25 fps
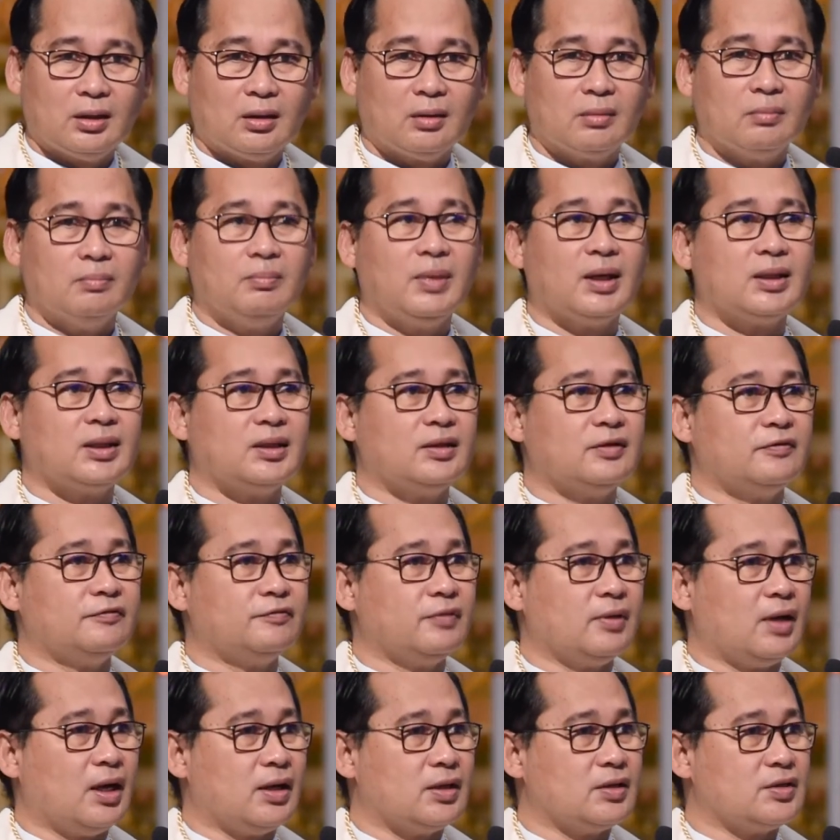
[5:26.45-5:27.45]

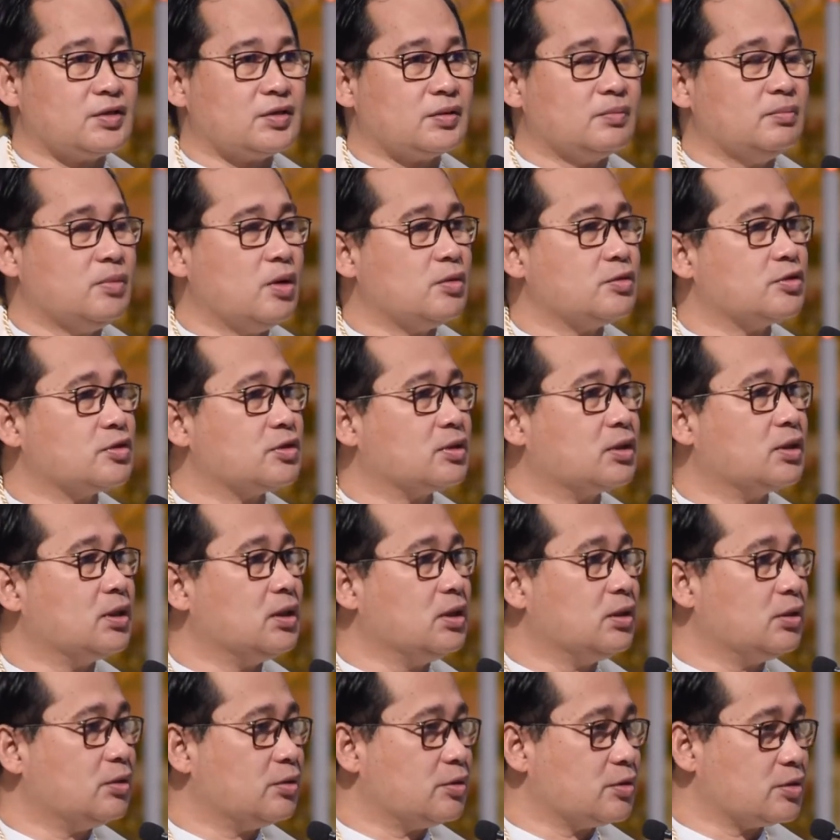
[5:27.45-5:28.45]
Butterflies,
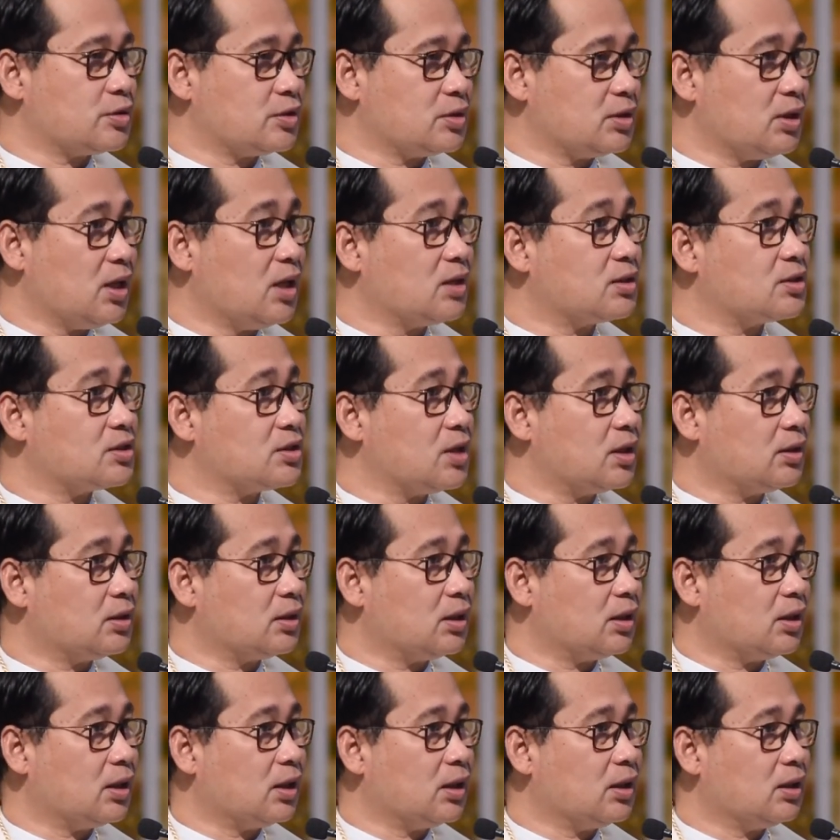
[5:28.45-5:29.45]
mosquitoes,
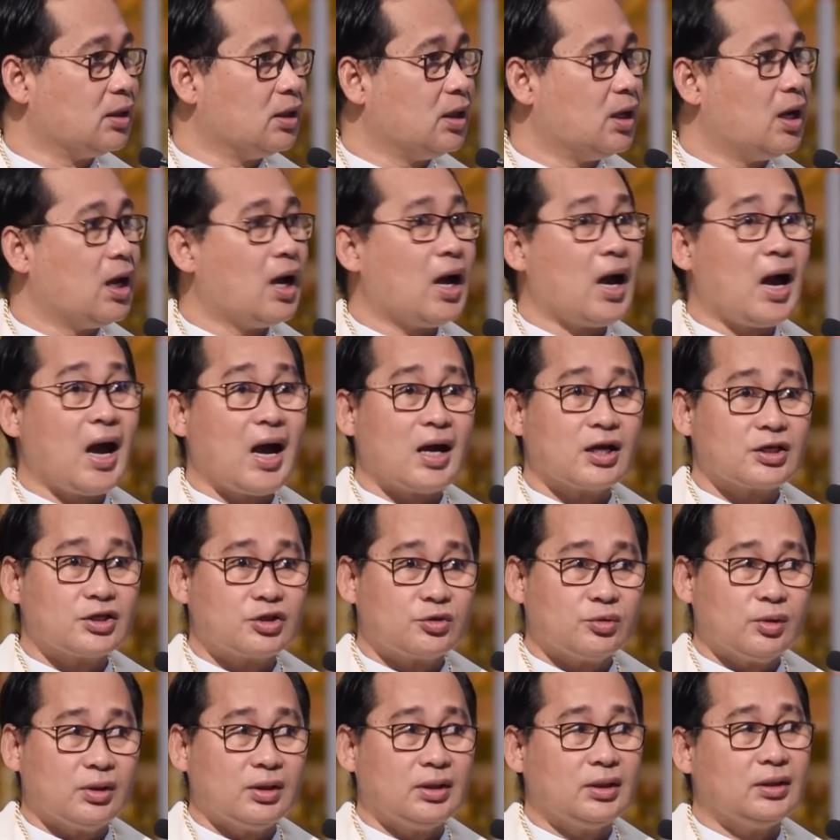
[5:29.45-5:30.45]
etc.,
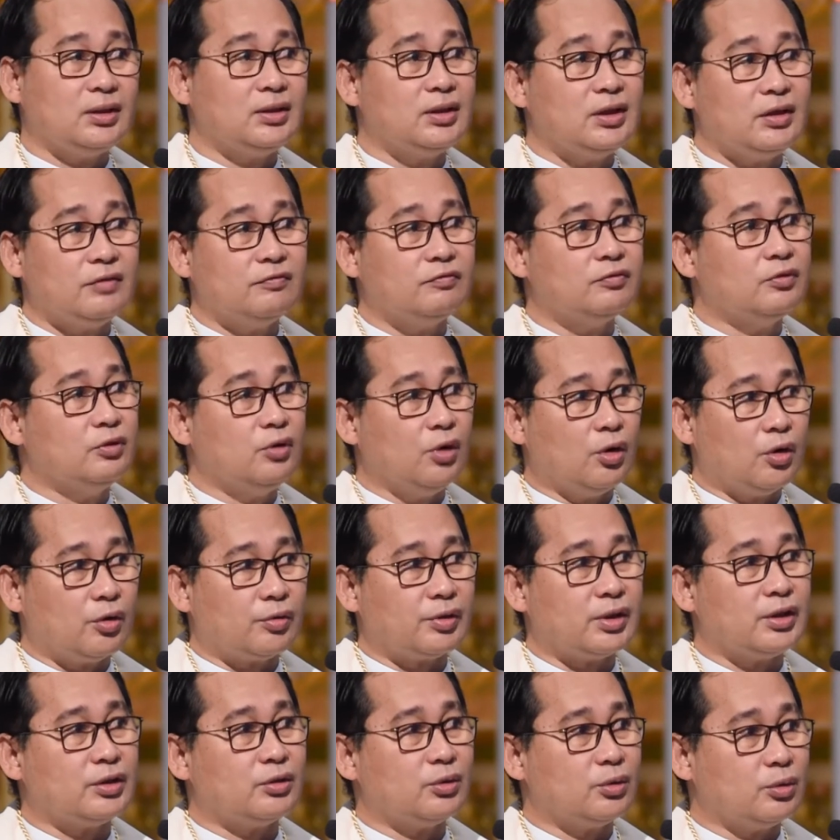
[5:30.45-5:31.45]
actually give
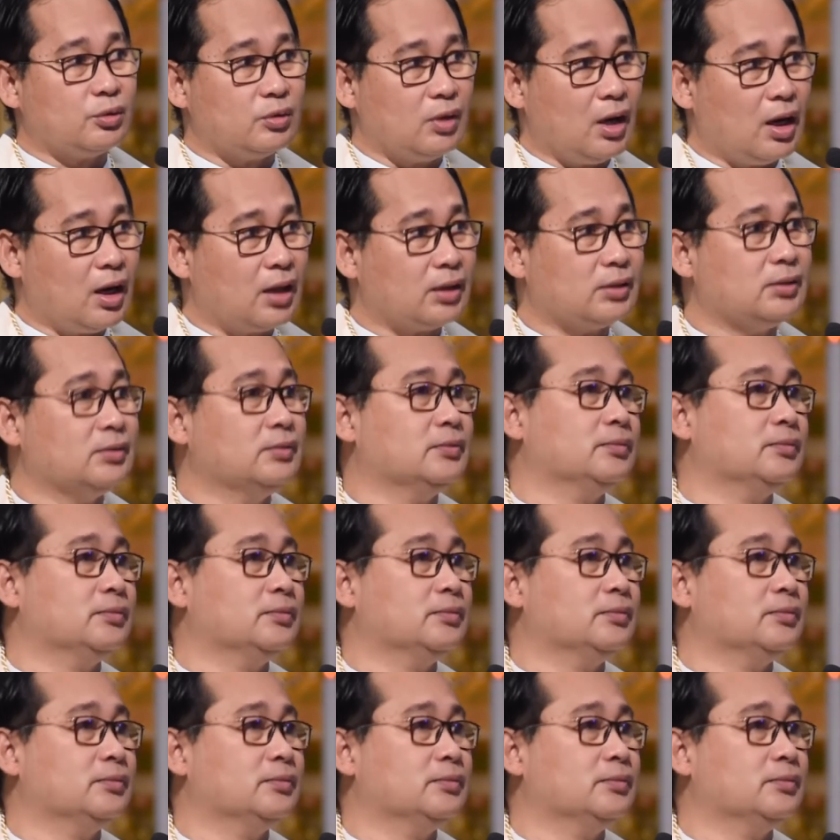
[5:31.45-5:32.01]
glory to God.